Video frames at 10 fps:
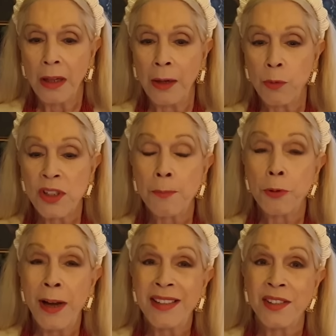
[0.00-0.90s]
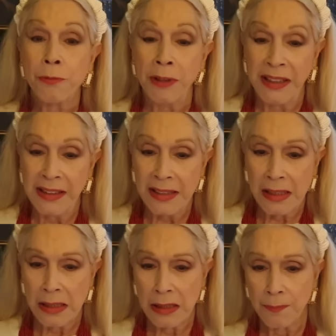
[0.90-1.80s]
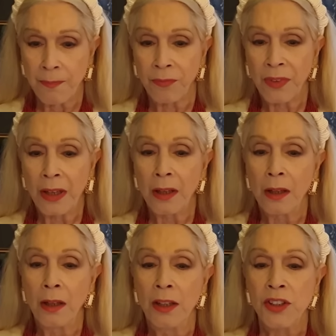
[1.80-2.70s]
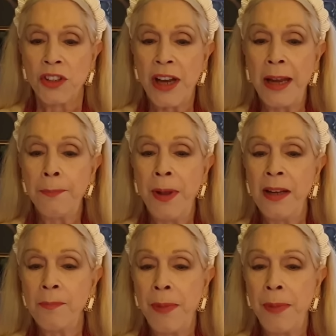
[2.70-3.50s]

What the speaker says: It was a press release. Statement